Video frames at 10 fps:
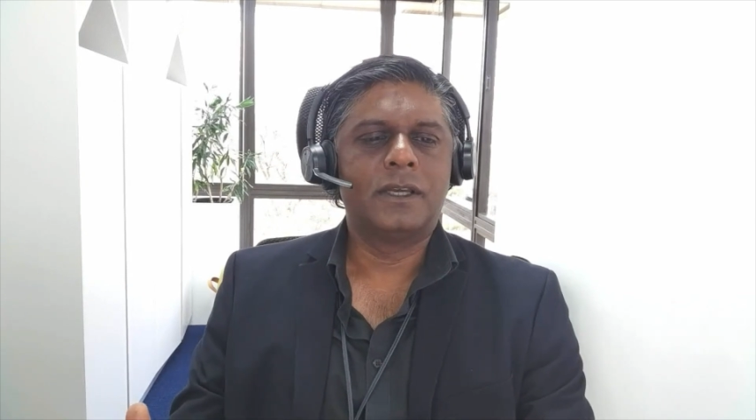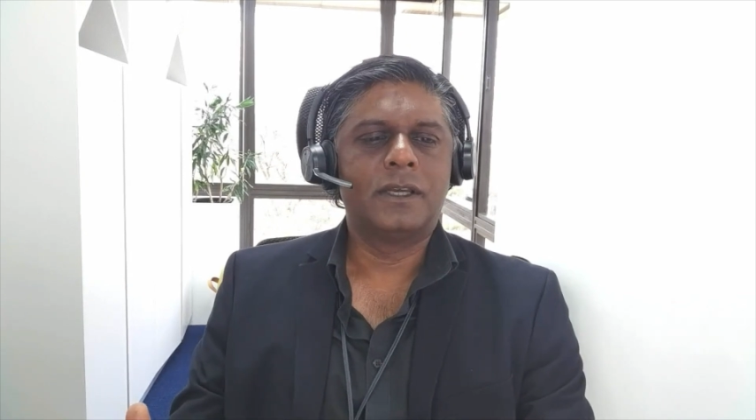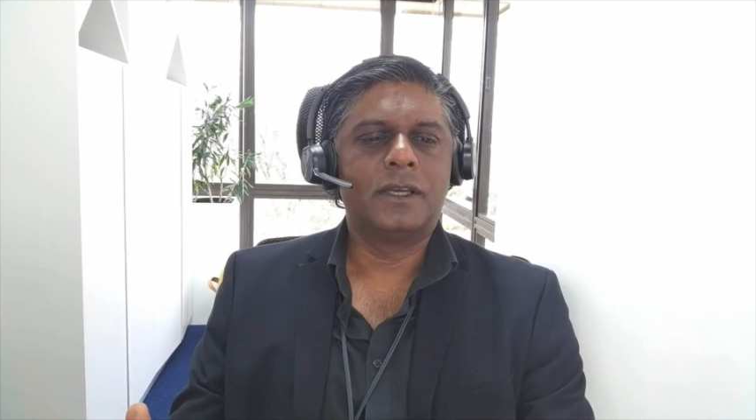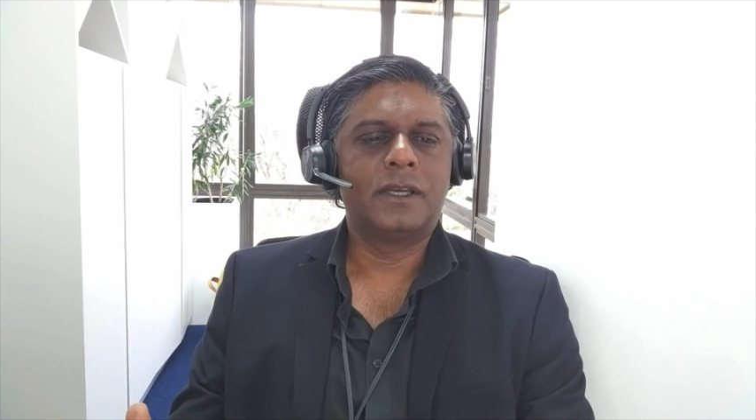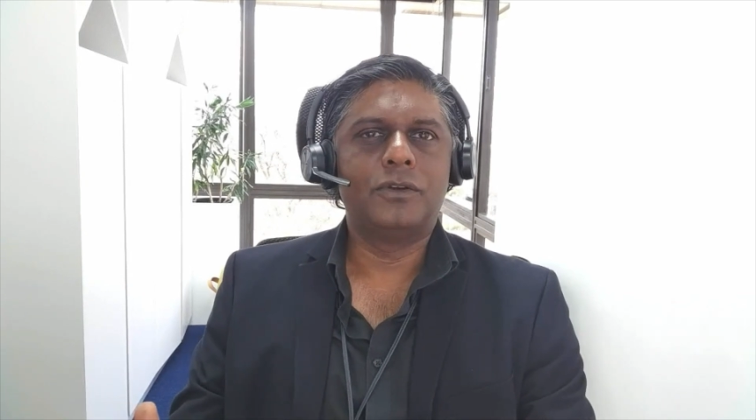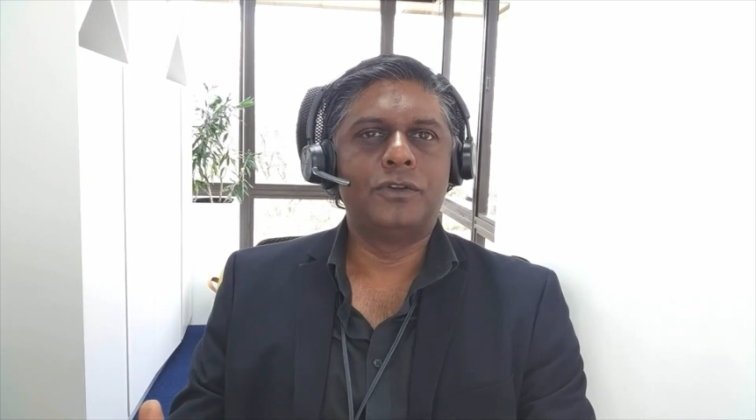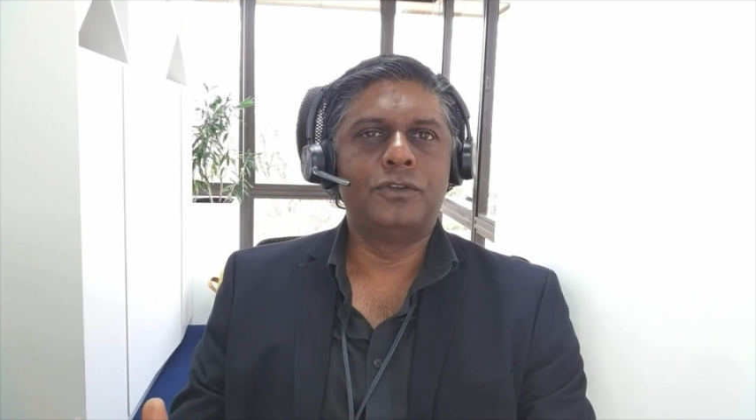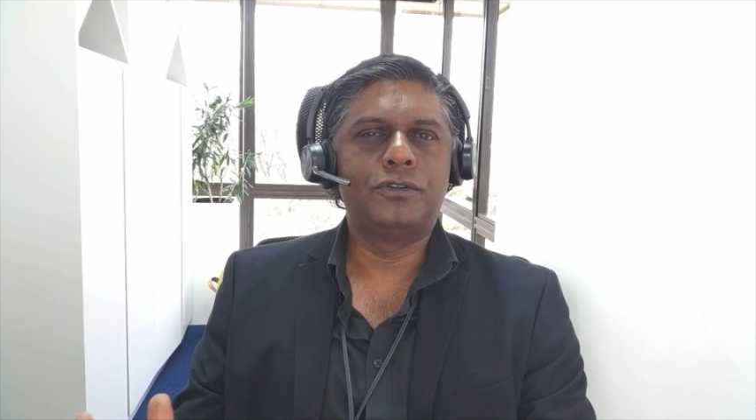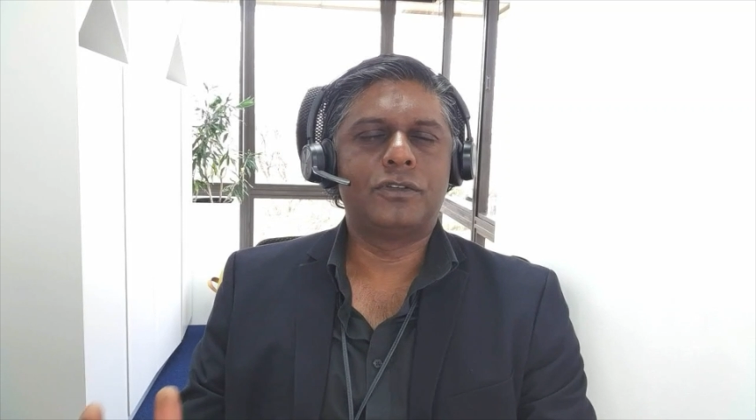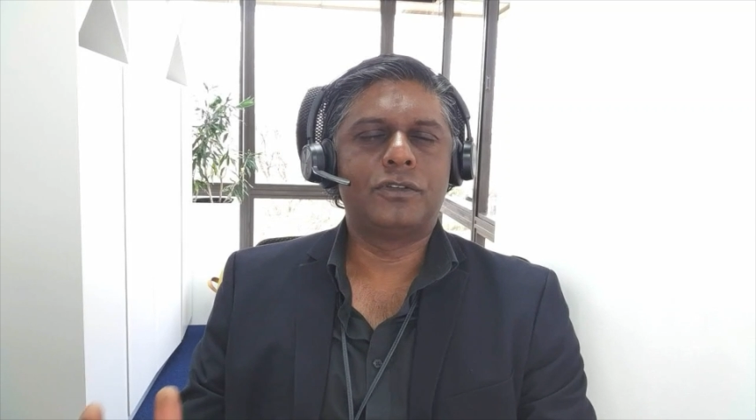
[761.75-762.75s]

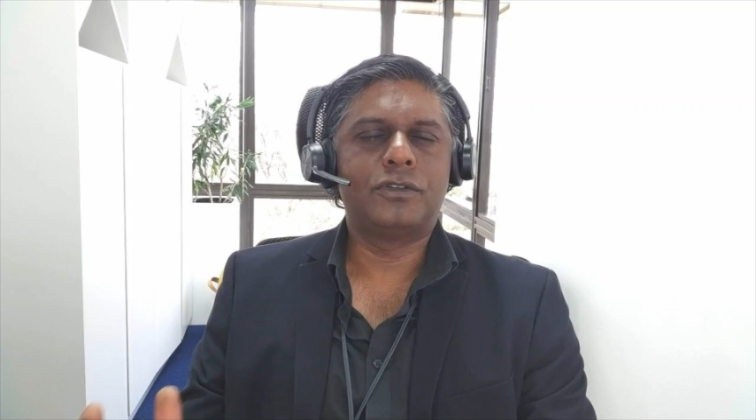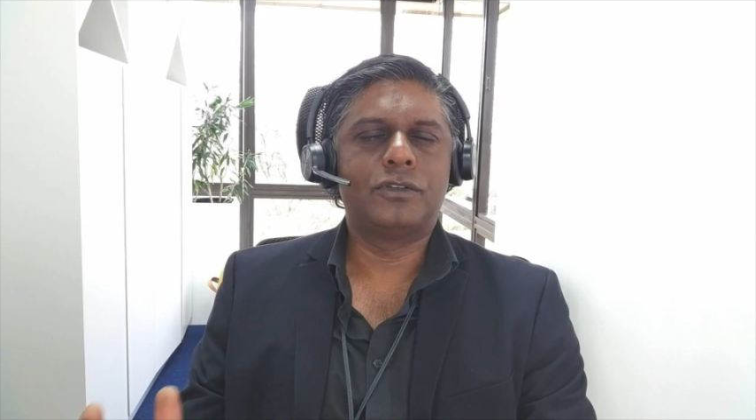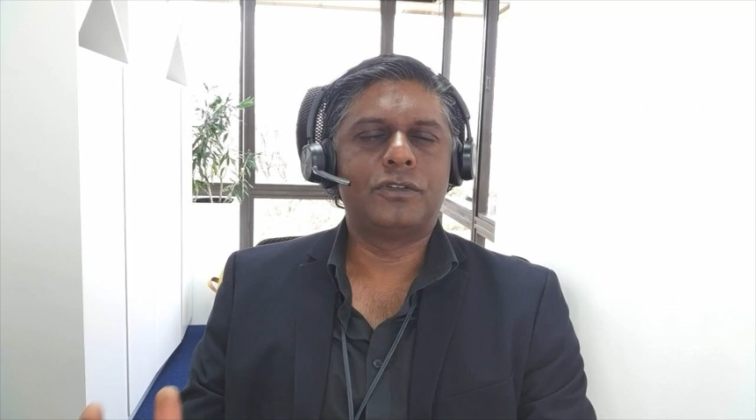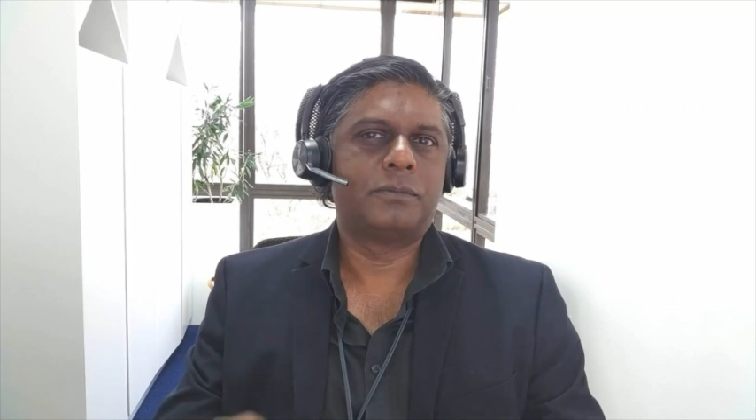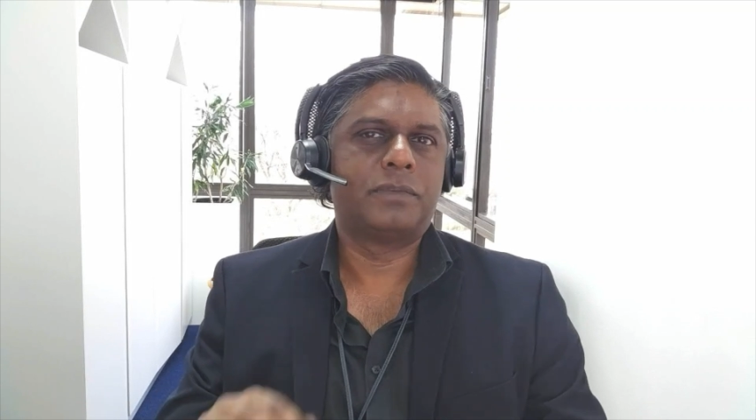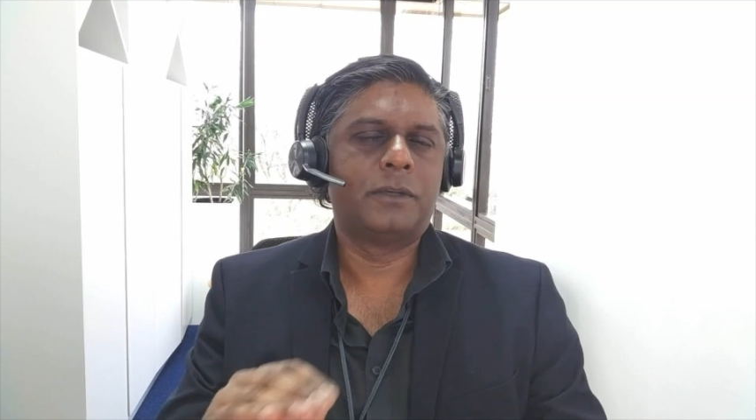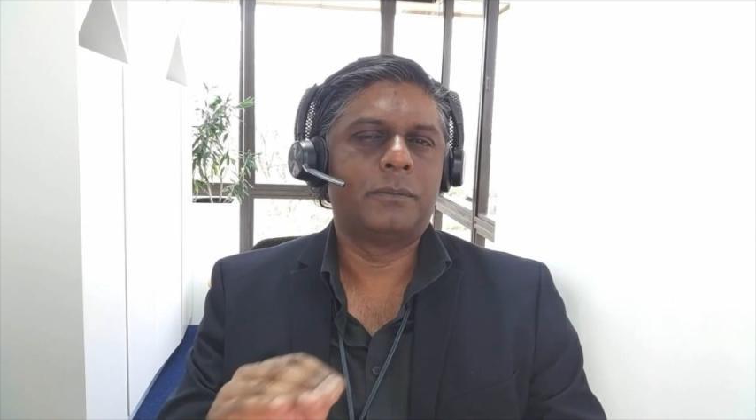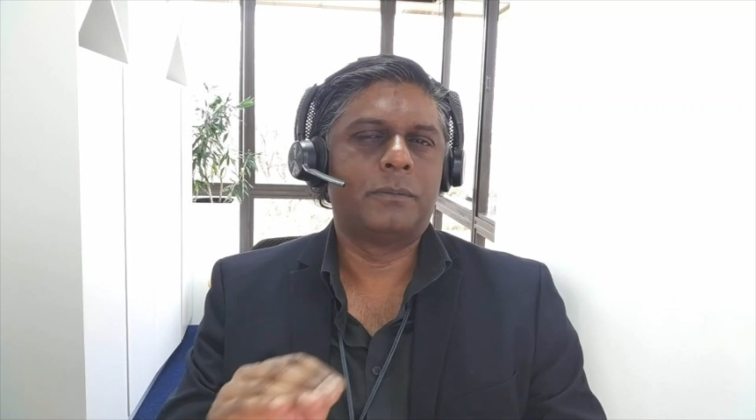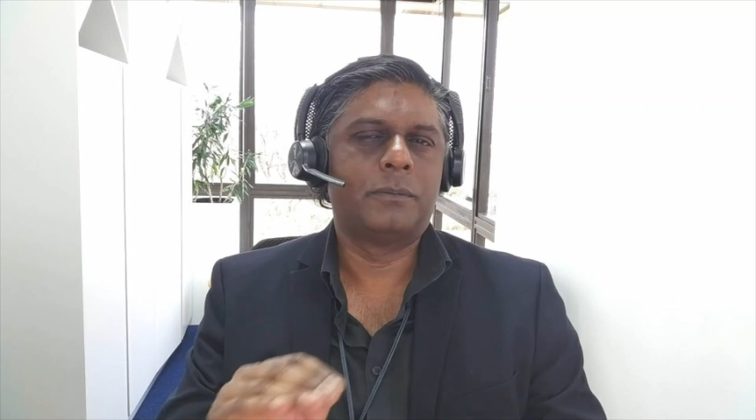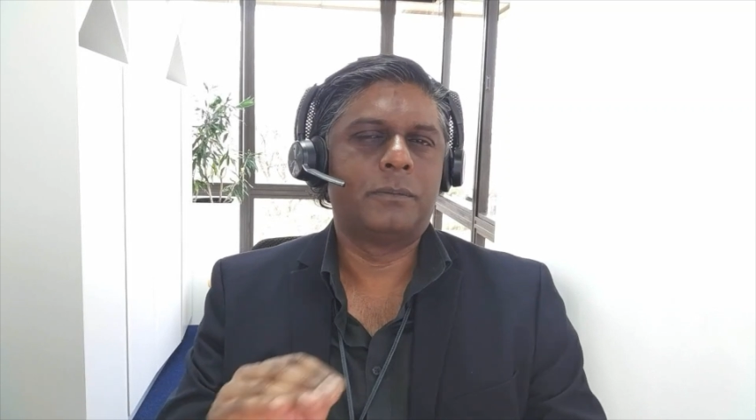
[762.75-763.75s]
you could literally pretty
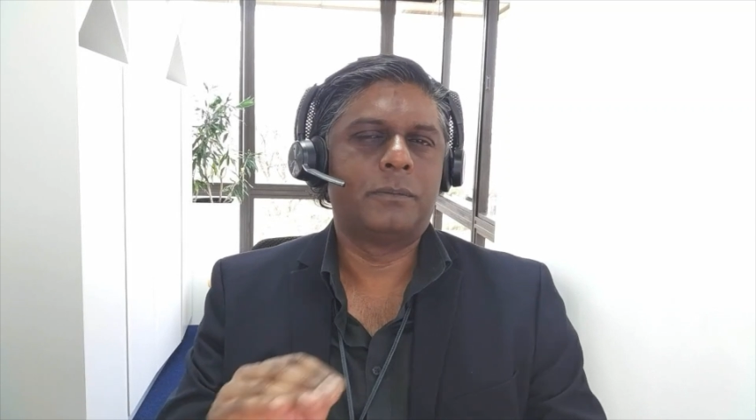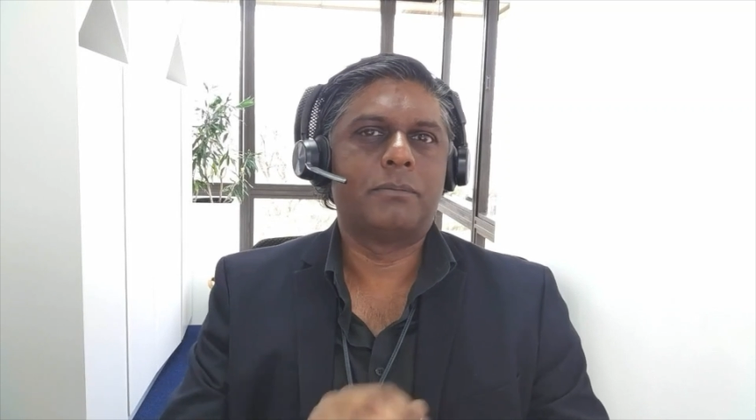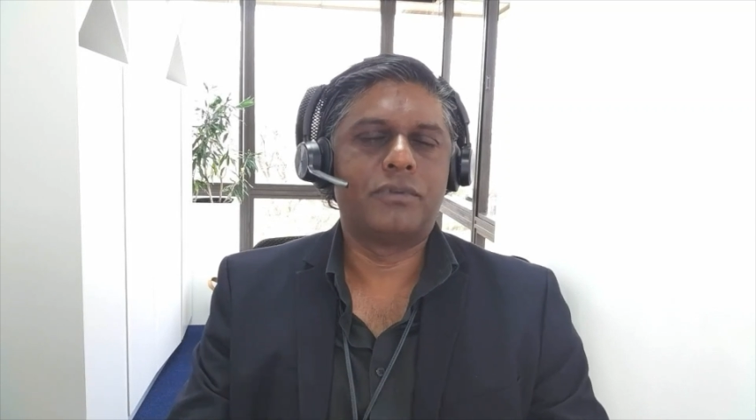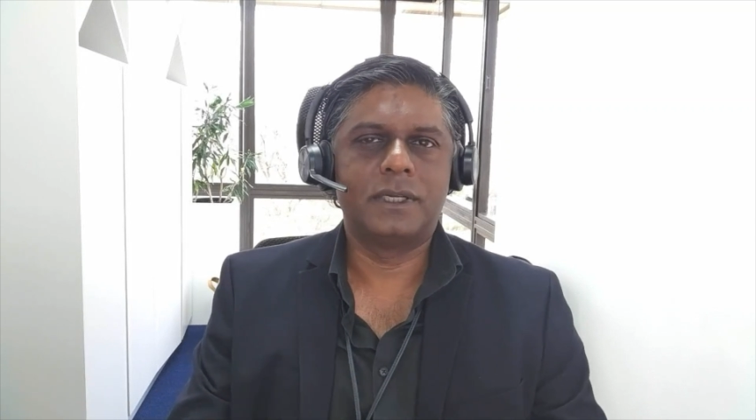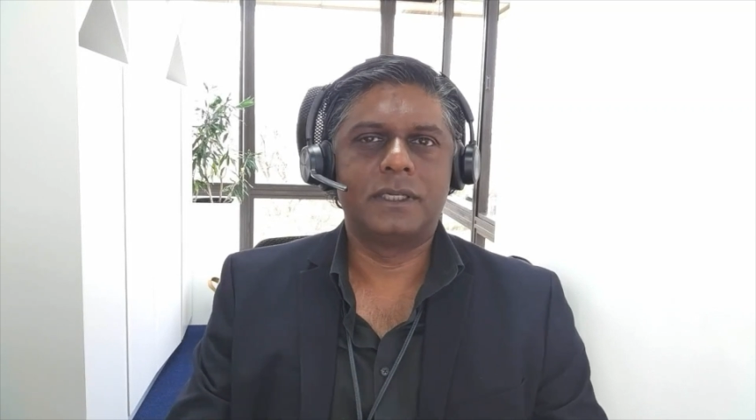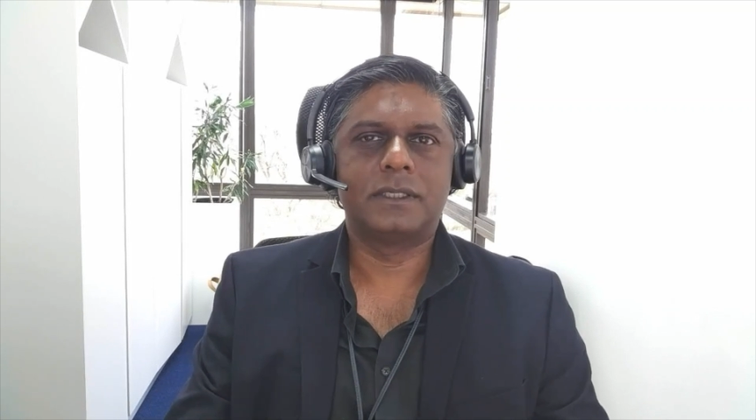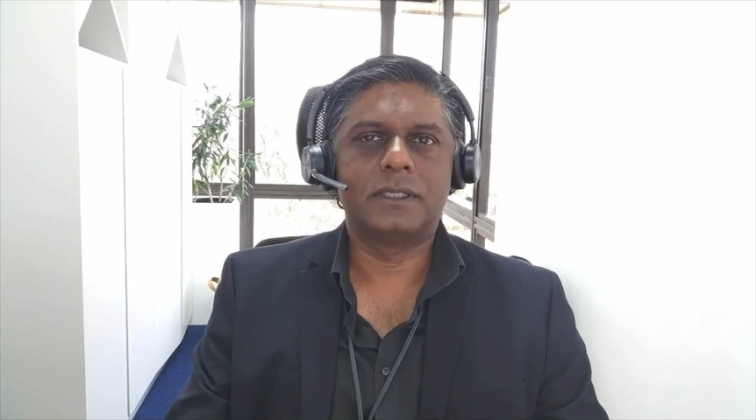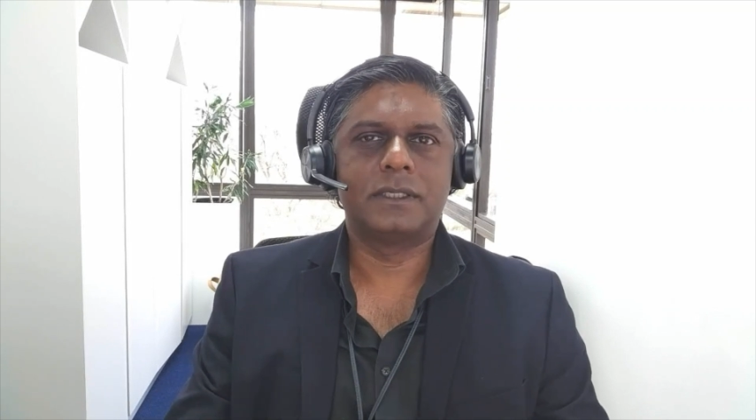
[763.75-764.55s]
much click print,